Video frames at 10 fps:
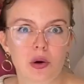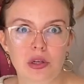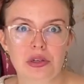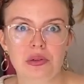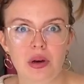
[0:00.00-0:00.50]

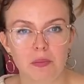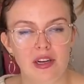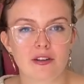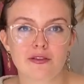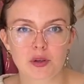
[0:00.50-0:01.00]
you a bit
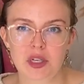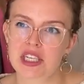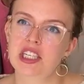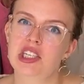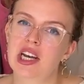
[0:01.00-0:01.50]
of
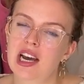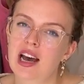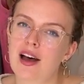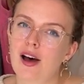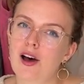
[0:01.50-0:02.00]
footage
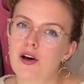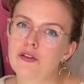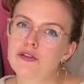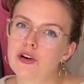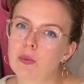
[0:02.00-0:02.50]

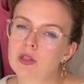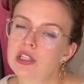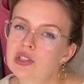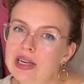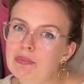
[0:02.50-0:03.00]
from the
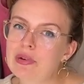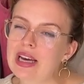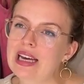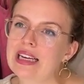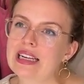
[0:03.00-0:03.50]
trip
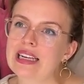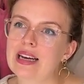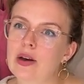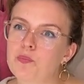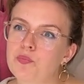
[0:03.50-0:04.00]
and
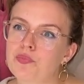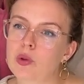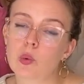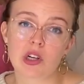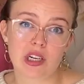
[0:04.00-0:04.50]

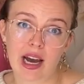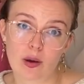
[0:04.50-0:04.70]
what I